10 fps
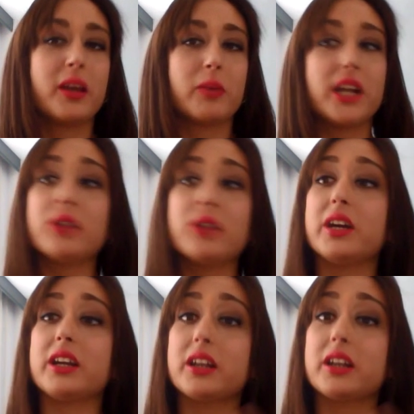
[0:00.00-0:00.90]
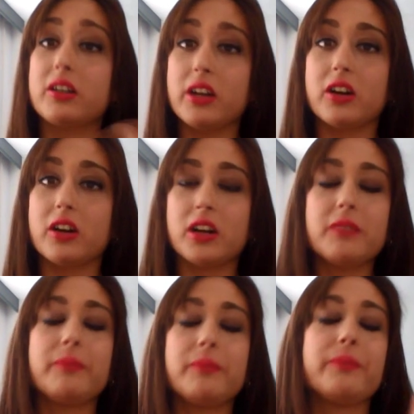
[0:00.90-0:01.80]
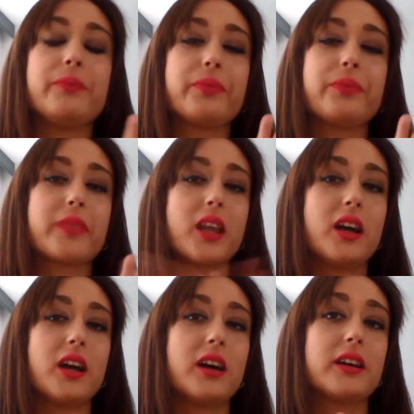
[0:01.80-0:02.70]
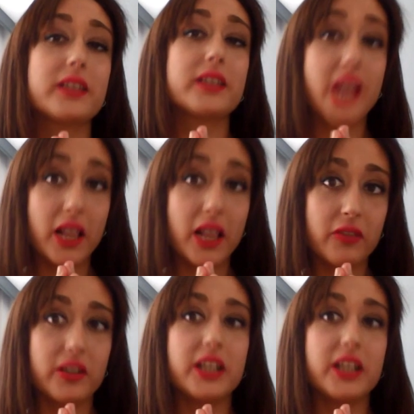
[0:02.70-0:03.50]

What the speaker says: But anyway, going on, 10th